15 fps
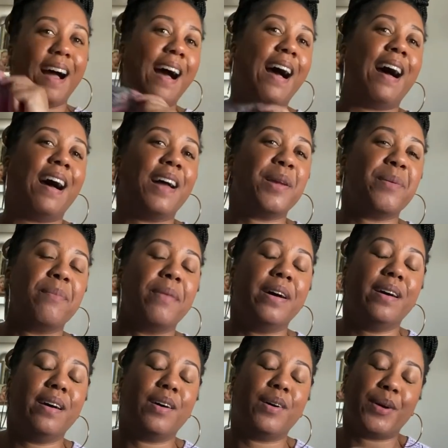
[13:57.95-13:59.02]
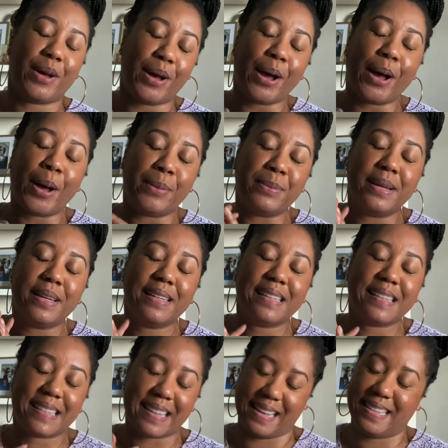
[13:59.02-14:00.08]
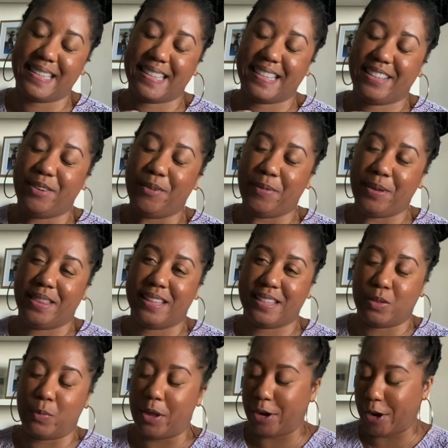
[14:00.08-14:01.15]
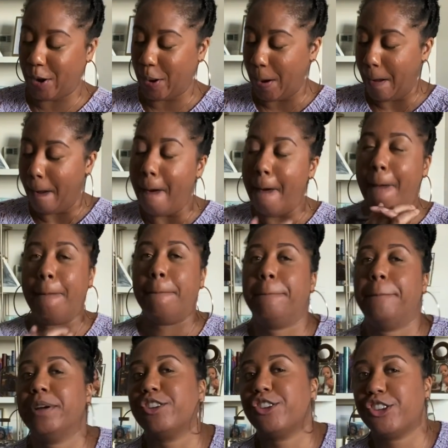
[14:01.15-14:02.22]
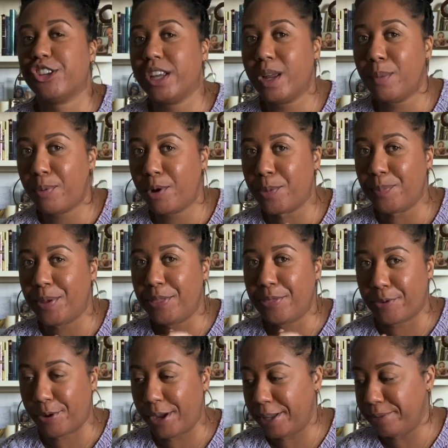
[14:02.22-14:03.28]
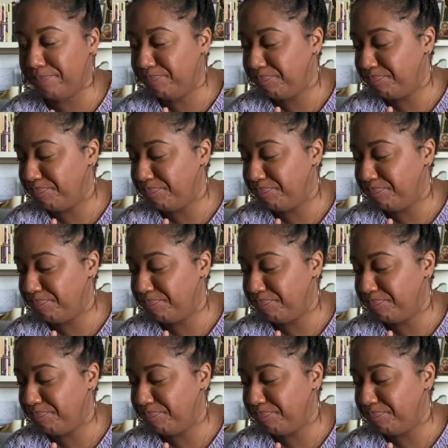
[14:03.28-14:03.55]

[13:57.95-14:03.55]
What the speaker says: I'm obsessed with this sweater, but she put me through it.